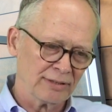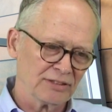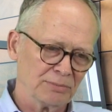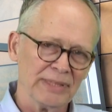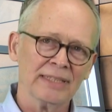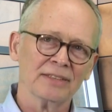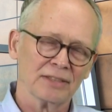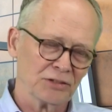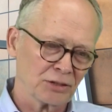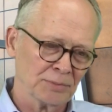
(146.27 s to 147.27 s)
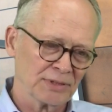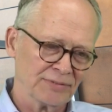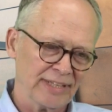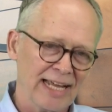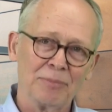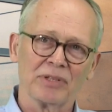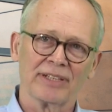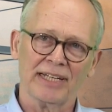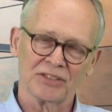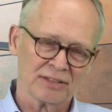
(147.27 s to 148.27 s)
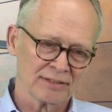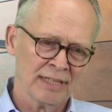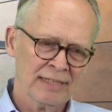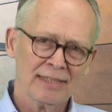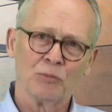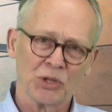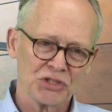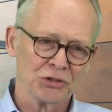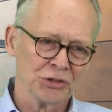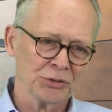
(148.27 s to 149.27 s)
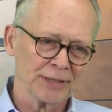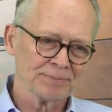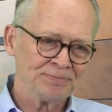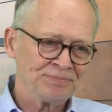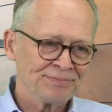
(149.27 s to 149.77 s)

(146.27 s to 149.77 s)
of this means in terms of the applications of what you're doing.